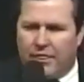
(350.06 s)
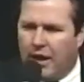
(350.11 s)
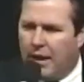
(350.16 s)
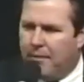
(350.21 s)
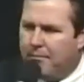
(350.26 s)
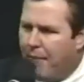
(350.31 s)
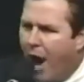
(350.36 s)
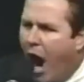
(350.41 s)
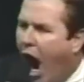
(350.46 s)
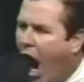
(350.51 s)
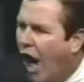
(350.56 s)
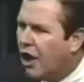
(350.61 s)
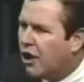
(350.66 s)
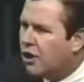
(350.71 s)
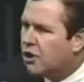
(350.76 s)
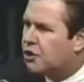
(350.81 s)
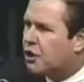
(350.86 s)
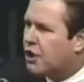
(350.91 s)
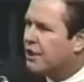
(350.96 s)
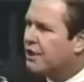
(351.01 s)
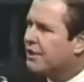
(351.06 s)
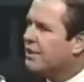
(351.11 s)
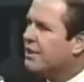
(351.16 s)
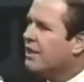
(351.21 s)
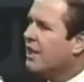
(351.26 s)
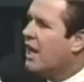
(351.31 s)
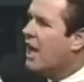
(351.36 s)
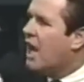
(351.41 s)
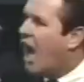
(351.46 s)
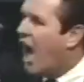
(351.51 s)
The
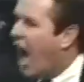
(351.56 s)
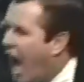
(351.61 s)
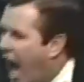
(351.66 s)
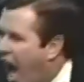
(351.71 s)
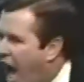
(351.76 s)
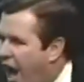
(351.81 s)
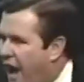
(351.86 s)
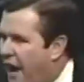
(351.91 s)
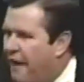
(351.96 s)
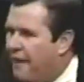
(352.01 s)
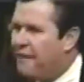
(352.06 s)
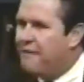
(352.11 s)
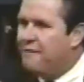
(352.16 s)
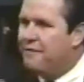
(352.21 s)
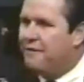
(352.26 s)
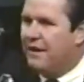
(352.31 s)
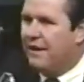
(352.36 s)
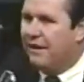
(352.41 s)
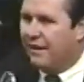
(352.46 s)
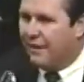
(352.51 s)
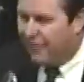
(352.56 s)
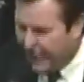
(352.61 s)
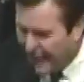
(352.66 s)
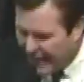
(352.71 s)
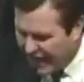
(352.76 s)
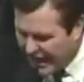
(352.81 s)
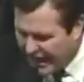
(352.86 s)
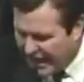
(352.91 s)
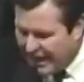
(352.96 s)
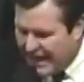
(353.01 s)
margin of
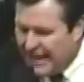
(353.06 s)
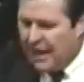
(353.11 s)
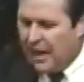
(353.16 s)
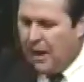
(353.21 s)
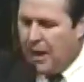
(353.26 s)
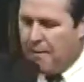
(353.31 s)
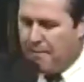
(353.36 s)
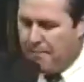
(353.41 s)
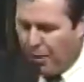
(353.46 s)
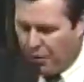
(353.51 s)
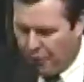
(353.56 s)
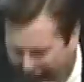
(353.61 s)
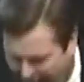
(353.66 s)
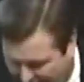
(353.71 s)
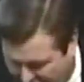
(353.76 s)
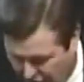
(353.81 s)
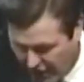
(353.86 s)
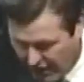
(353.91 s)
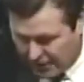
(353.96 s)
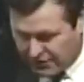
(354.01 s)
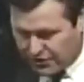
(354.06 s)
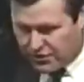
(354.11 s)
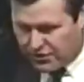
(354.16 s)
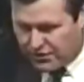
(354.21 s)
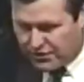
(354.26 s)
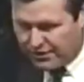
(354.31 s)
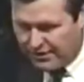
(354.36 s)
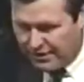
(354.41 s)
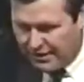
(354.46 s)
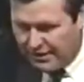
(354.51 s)
the
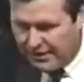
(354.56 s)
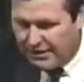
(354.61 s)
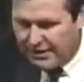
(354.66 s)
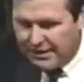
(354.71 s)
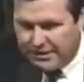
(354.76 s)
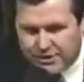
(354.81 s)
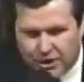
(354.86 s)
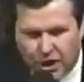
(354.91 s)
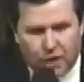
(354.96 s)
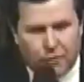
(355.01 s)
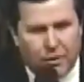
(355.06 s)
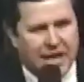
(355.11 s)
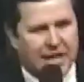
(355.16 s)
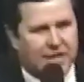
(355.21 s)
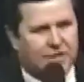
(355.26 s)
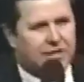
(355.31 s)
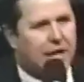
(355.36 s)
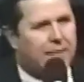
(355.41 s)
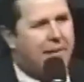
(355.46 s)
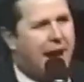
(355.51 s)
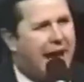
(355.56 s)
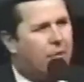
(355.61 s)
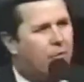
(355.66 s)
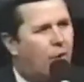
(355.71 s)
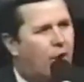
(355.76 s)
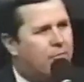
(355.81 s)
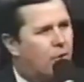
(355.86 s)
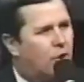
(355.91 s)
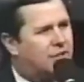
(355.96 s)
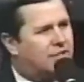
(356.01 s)
miraculous. Turn around to somebody
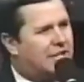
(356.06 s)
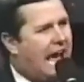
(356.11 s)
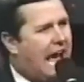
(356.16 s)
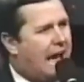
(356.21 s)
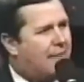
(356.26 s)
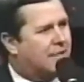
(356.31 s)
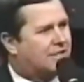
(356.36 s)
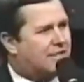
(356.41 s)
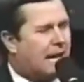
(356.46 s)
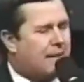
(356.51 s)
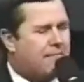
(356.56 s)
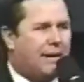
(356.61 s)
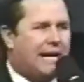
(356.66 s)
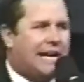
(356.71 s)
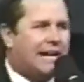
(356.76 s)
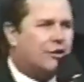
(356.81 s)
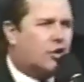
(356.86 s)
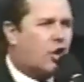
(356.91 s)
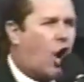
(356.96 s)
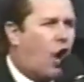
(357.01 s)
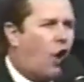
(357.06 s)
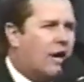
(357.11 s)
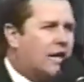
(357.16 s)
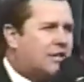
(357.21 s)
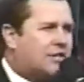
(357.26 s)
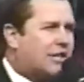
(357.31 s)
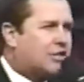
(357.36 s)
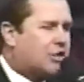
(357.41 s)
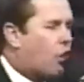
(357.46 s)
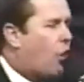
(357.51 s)
one more time and say, be
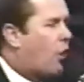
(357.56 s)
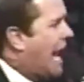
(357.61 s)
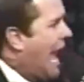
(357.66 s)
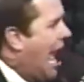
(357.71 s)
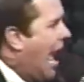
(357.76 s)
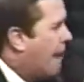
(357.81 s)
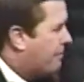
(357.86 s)
encouraged, it's going to